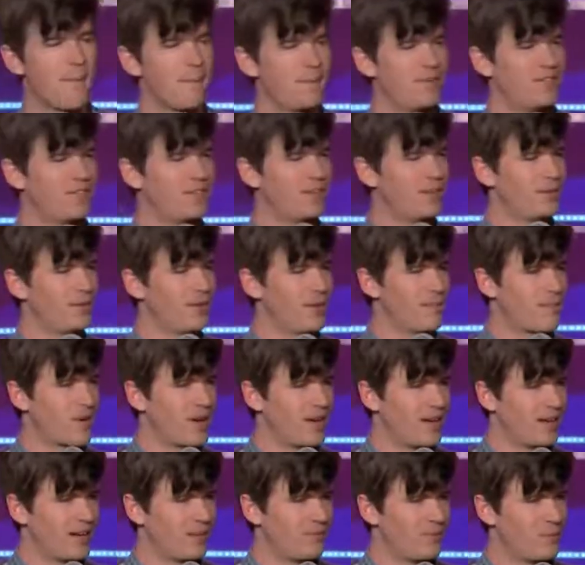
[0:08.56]
Absolutely
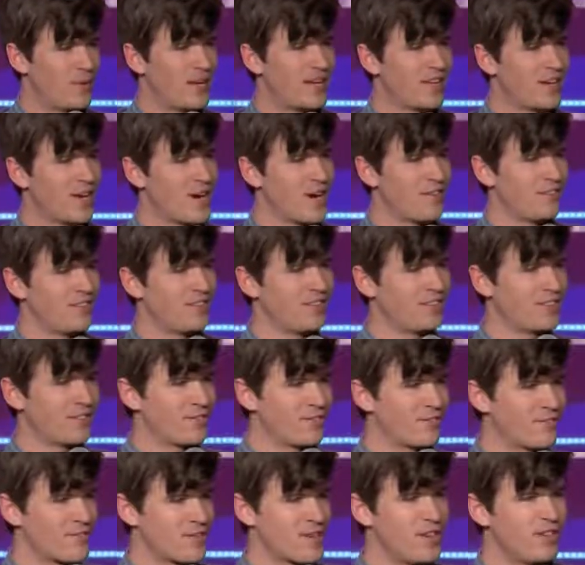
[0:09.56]
brilliantly. Week and a half in the
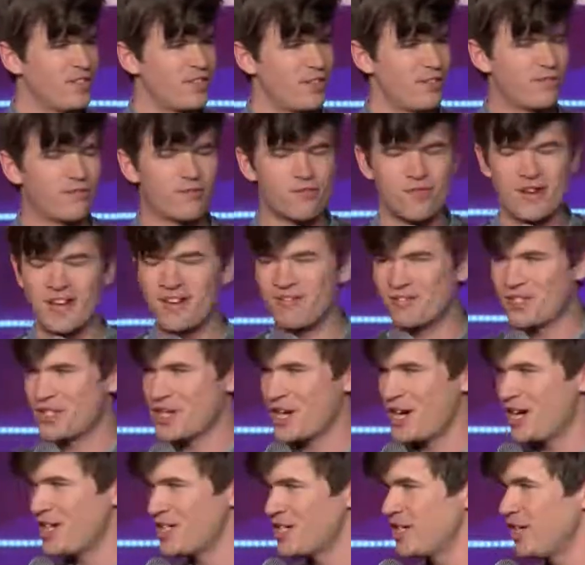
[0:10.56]
south of France, free of
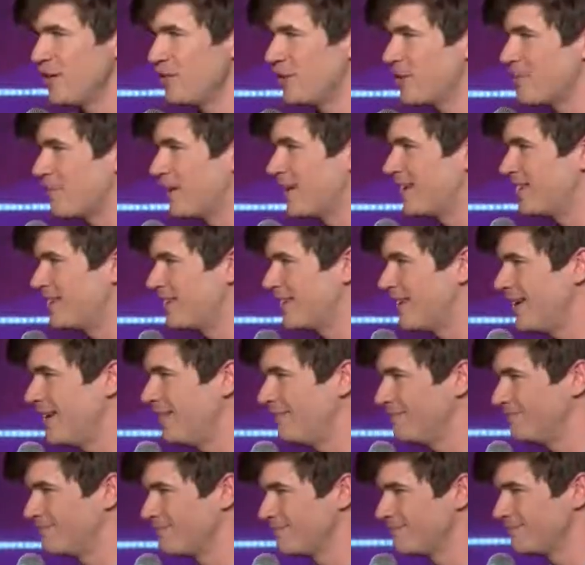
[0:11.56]
charge, no complaints
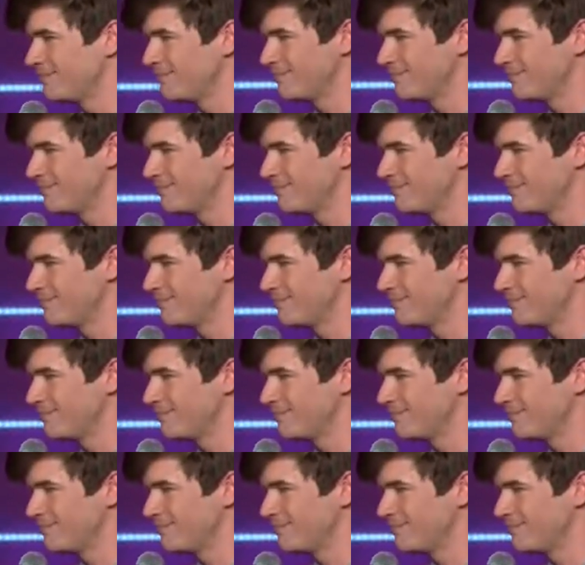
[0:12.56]
there.